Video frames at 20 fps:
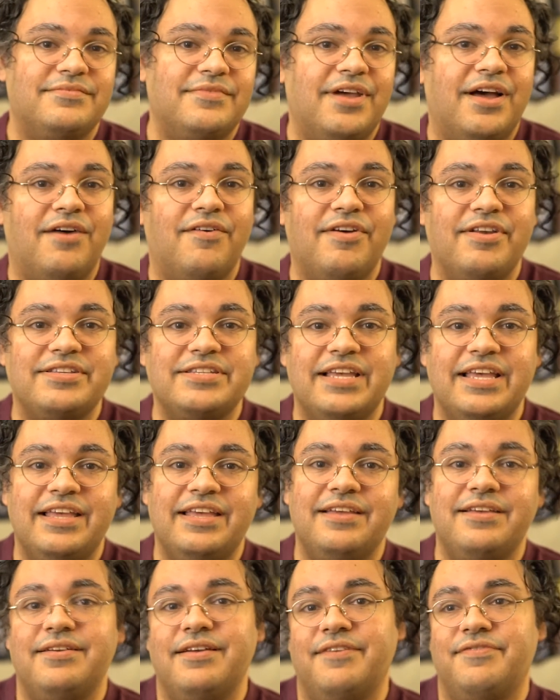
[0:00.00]

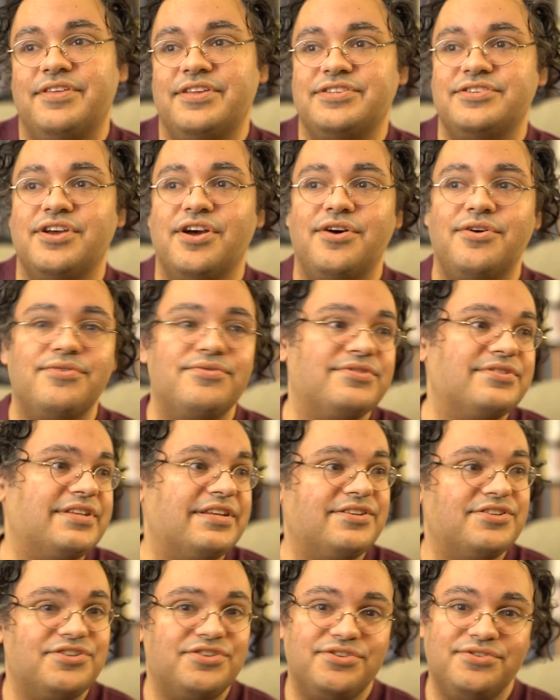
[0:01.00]
Obviously, if this goes
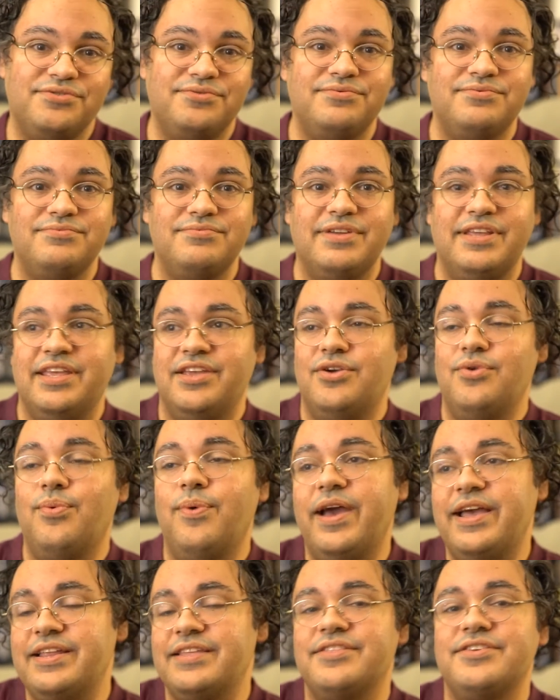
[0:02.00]
into
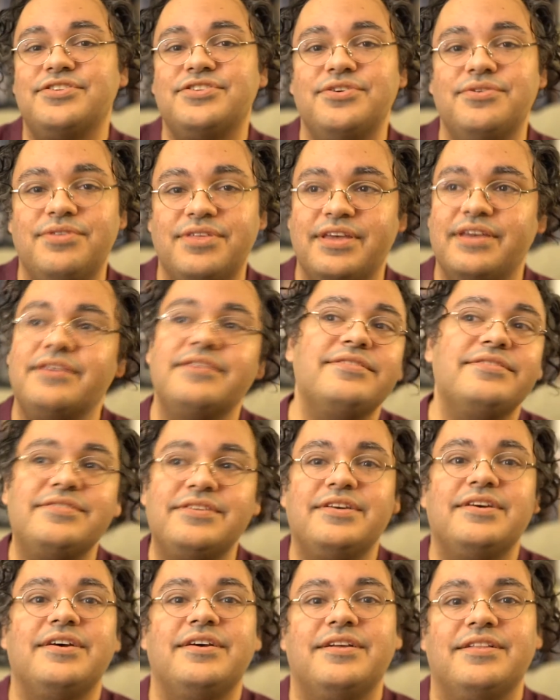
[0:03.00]
equating the two things,
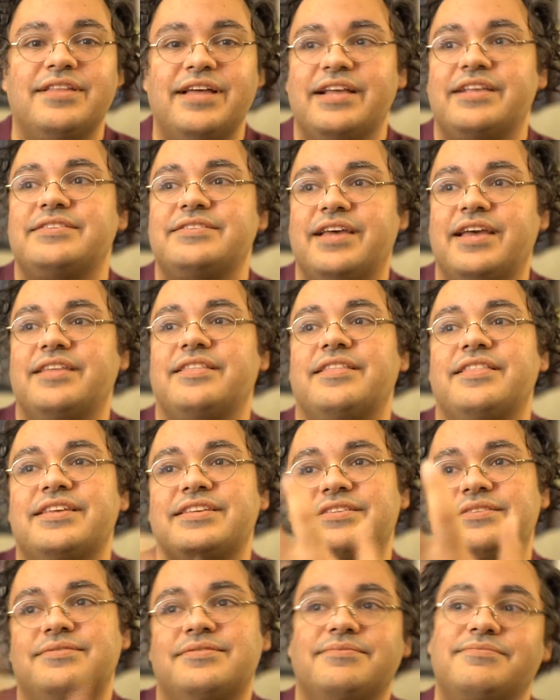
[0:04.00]
like saying that
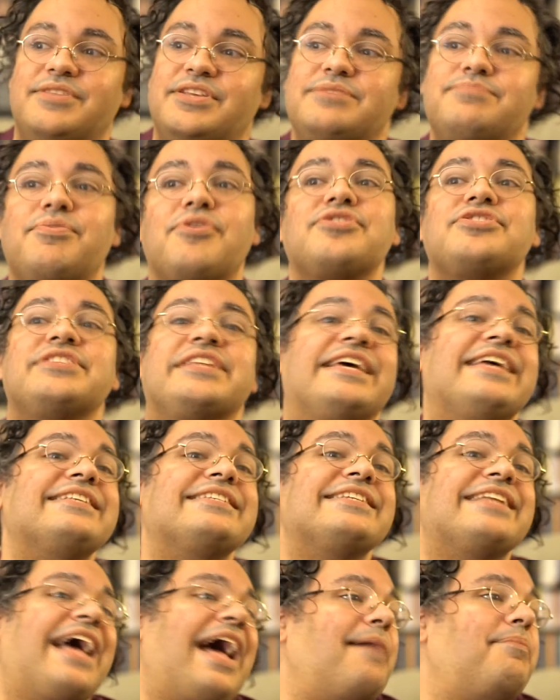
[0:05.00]
this person is
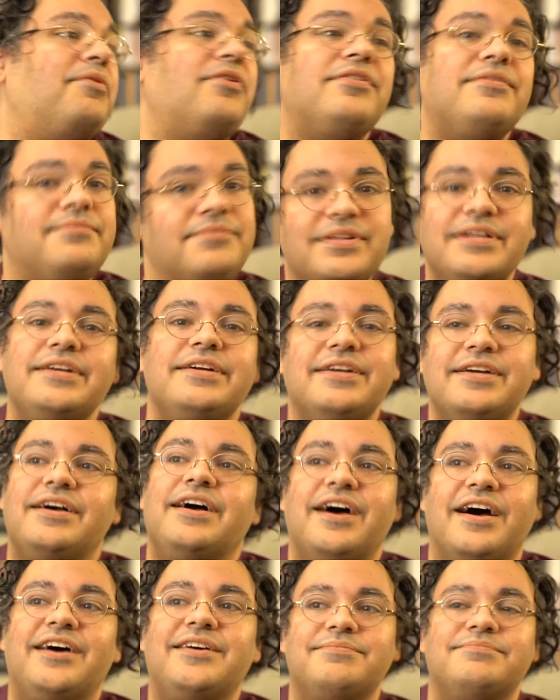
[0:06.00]
an apple
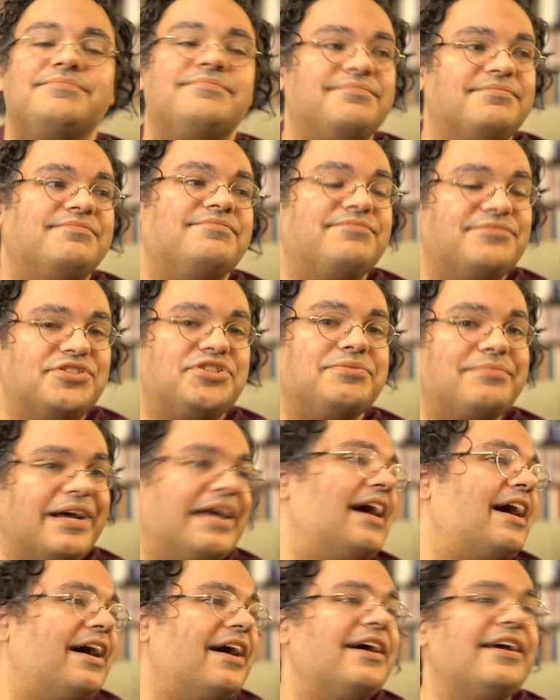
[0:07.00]
to
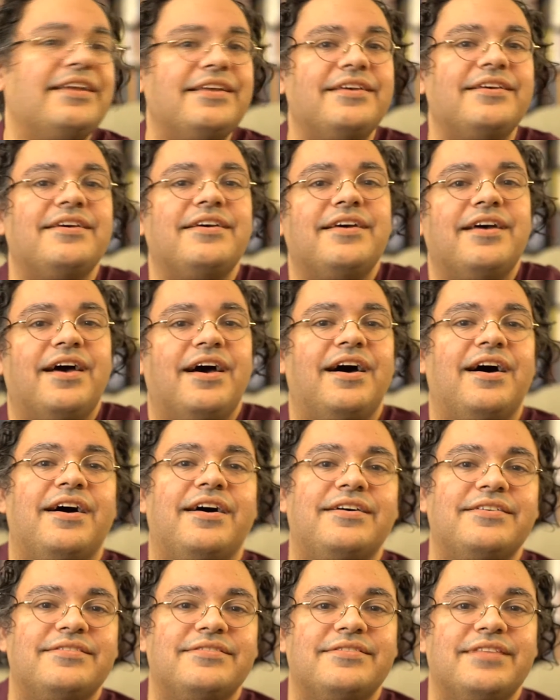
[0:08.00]
my eye,
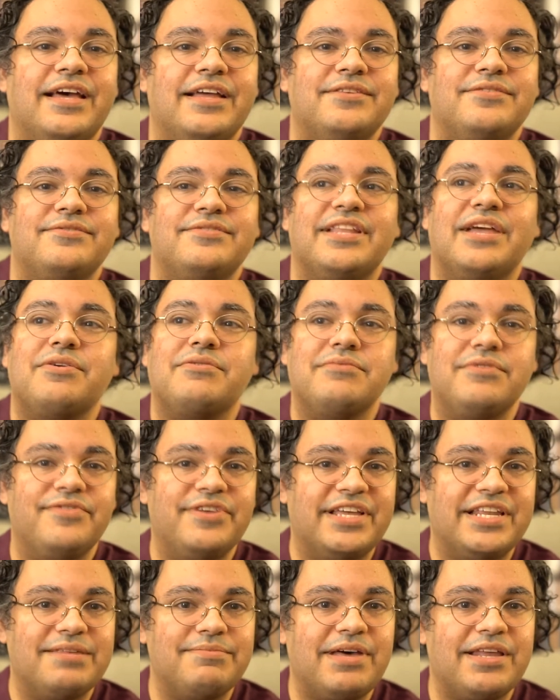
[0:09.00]
then they're
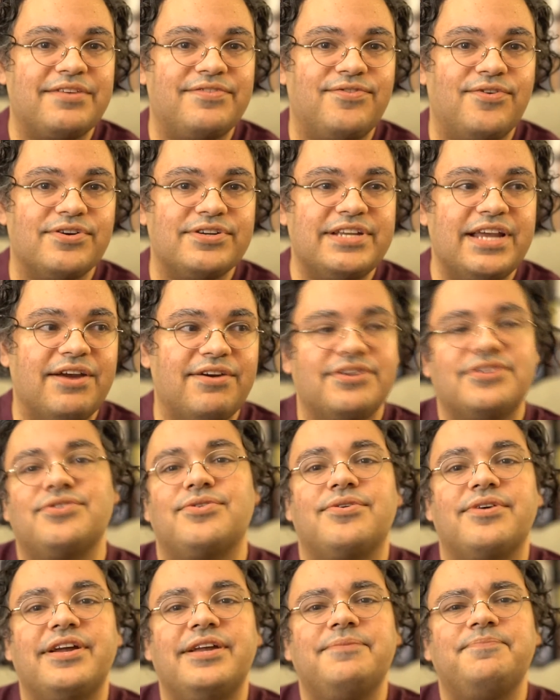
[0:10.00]
moving into metaphor
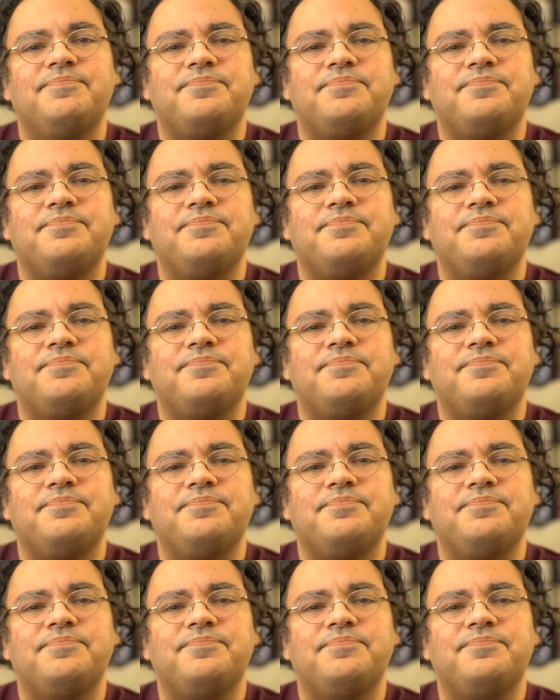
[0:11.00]
territory.